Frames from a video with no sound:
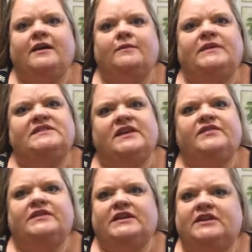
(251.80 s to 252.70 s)
It's
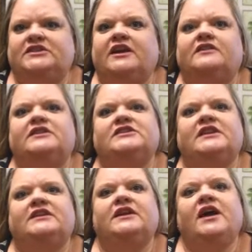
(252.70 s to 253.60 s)
definitely a challenge,
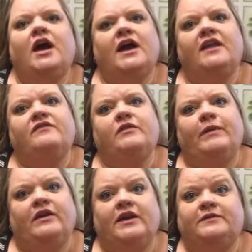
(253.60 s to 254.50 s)
and a kind of a
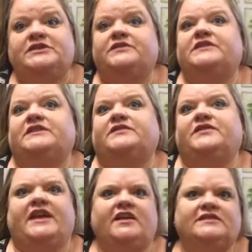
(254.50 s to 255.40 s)
paradigm shift to
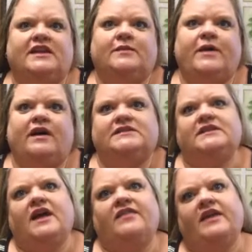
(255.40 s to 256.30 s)
think outside the box and
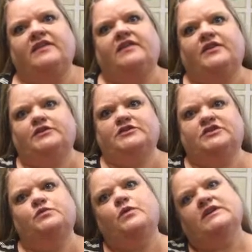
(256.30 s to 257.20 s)
not think that there's
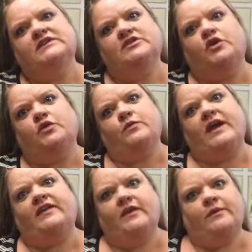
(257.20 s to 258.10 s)
just one certain
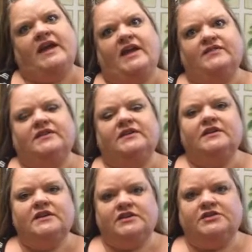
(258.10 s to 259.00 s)
way that we have to
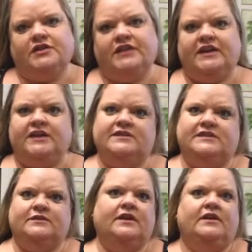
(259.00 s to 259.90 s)
serve kids
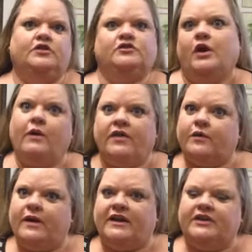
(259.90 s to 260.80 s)
and there's no other
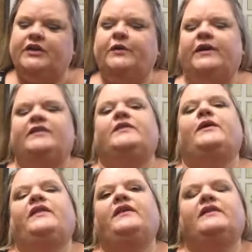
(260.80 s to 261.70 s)
way to do it. So
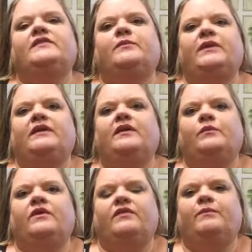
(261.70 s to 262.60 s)
I think that's
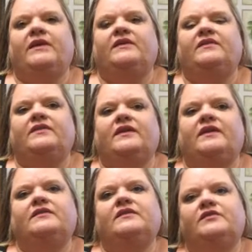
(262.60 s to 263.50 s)
one of the biggest
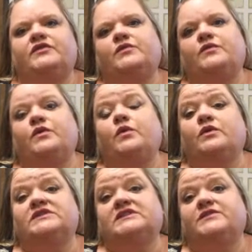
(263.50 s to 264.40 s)
things. And of
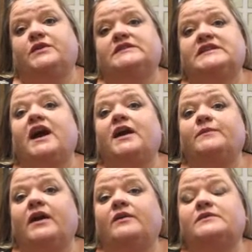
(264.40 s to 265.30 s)
course, as far as time
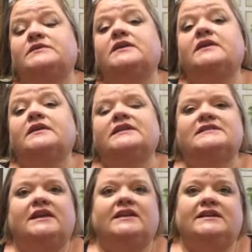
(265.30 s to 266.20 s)
goes,
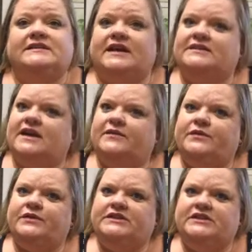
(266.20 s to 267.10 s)
setting aside time for
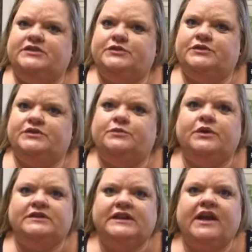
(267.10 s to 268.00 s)
the teachers to
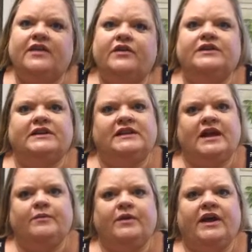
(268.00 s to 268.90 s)
work together and to
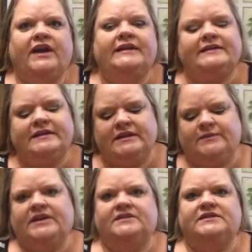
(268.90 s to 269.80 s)
collaborate,
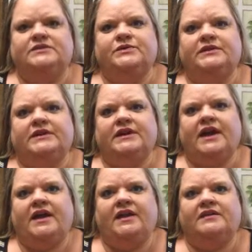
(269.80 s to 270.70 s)
because it's really
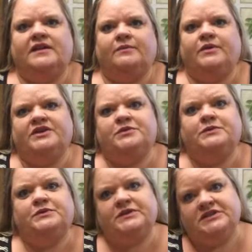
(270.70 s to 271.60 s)
a collaboration
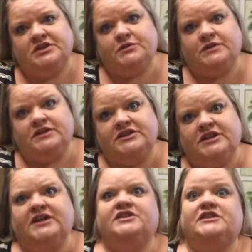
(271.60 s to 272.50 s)
between general
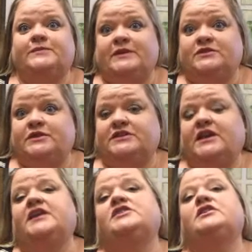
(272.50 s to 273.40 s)
education, special
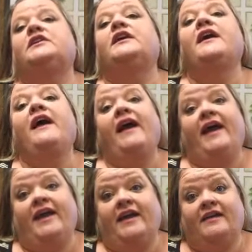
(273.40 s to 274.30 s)
education,
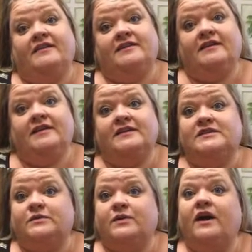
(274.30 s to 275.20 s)
and
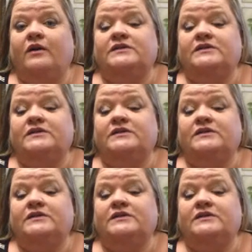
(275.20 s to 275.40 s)
ESOL.